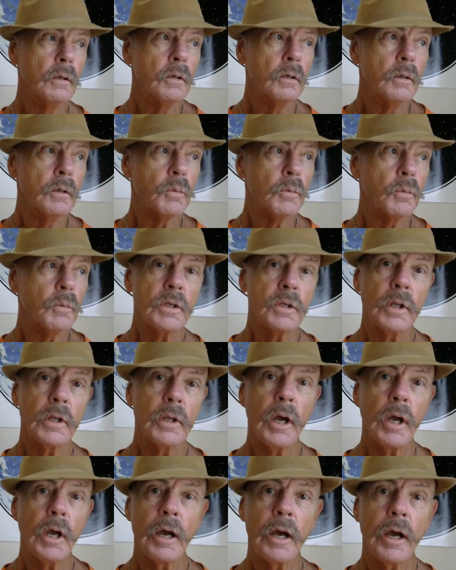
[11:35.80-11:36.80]

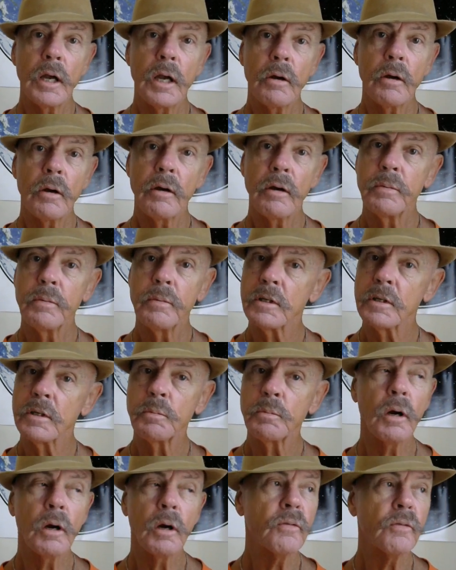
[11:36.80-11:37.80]
personally, I carry a
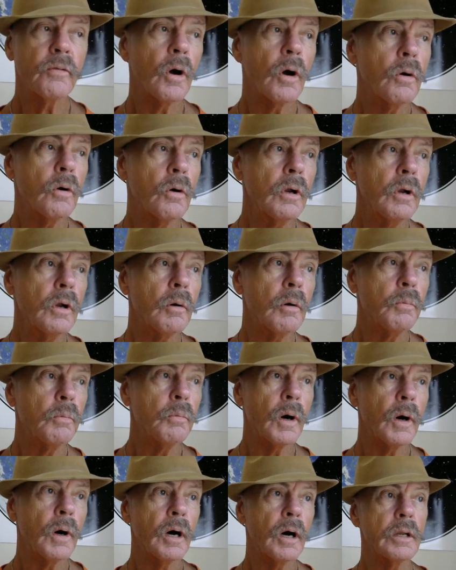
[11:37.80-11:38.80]
smartphone,
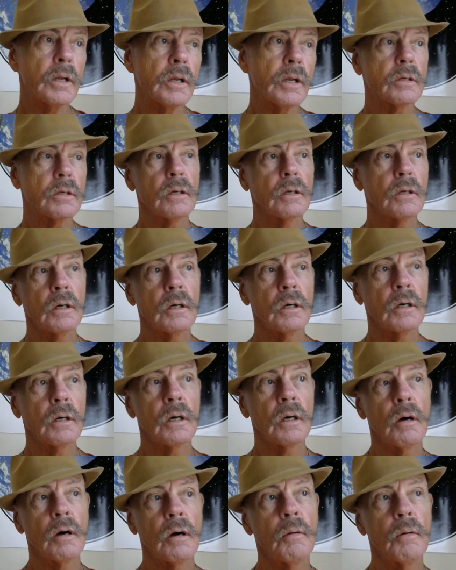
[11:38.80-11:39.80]
but
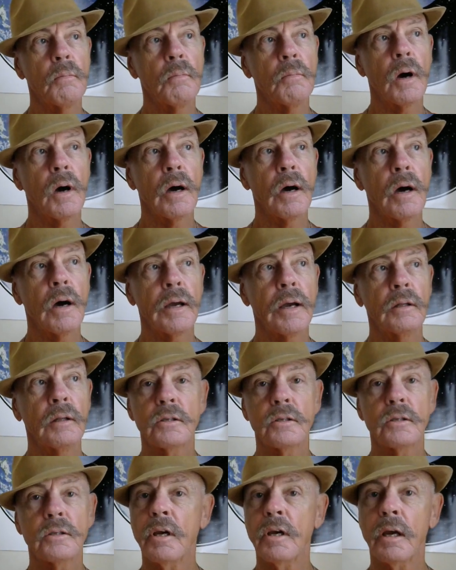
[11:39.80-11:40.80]
I
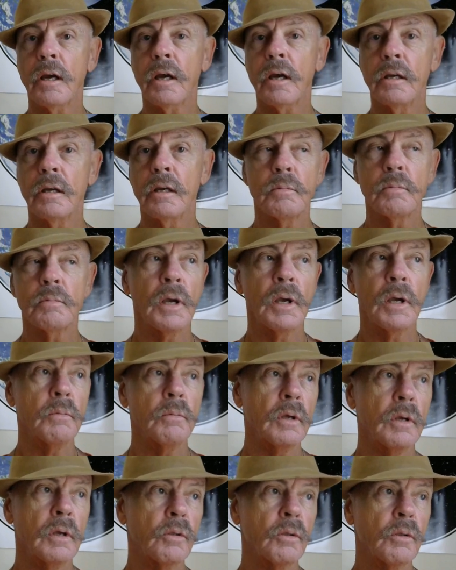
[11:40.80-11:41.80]
check it
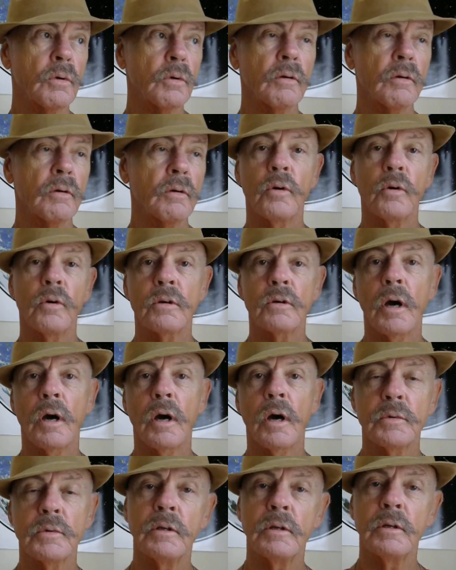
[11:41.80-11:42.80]
maybe 3 or 4
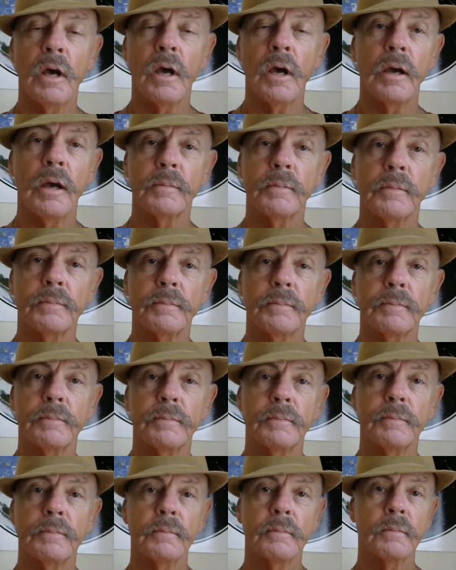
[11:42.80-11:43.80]
times a day,
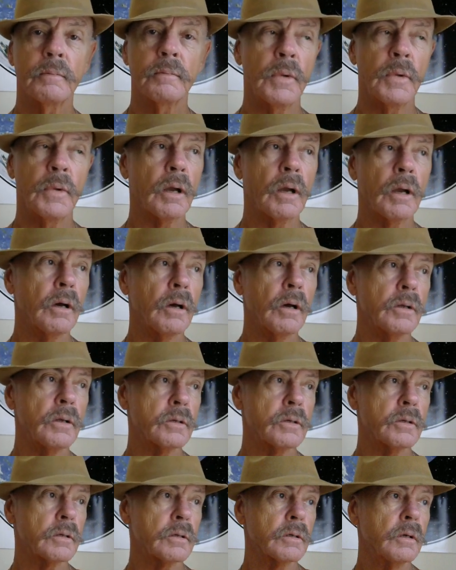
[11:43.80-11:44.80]

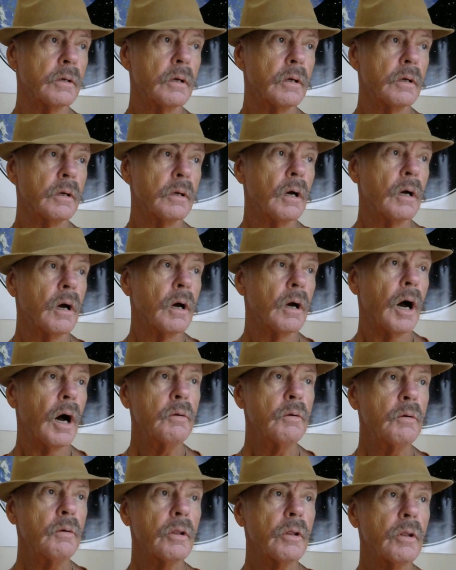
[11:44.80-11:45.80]
because
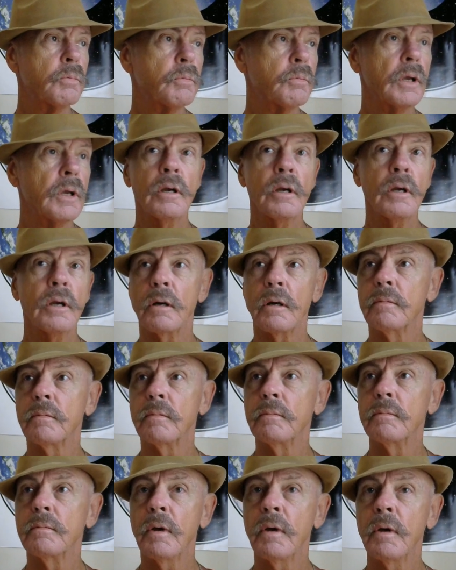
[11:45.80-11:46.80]
I'd rather be here
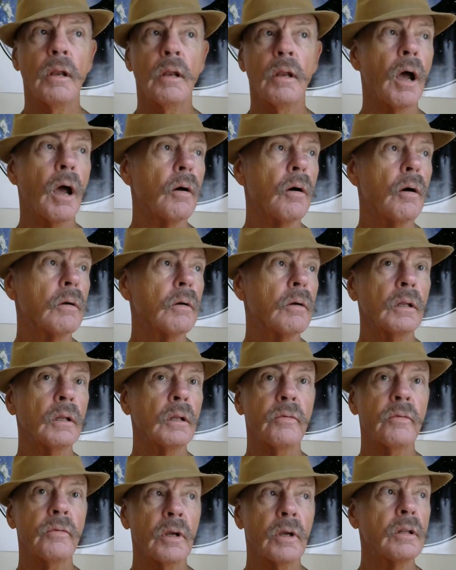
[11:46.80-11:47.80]
and now and
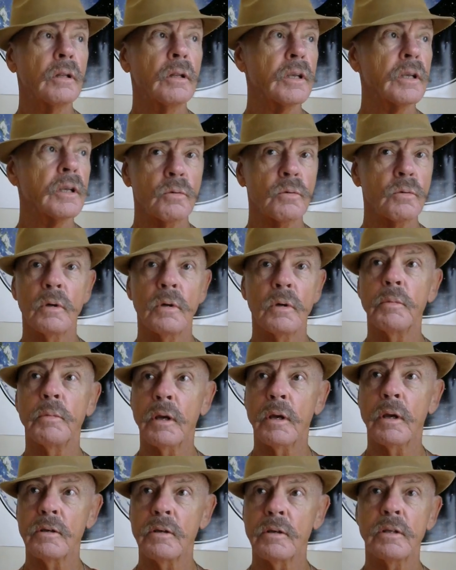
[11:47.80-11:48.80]
living in this world,
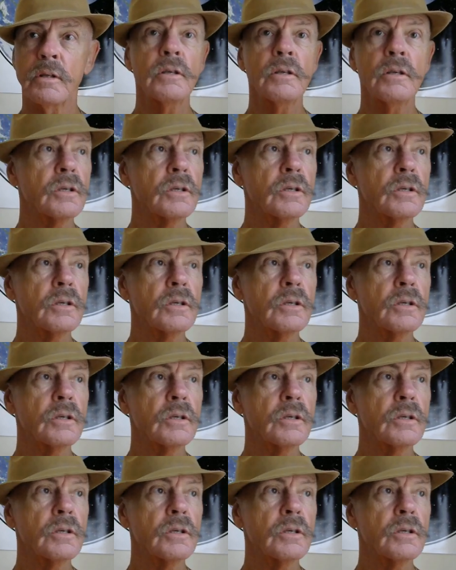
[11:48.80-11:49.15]
because this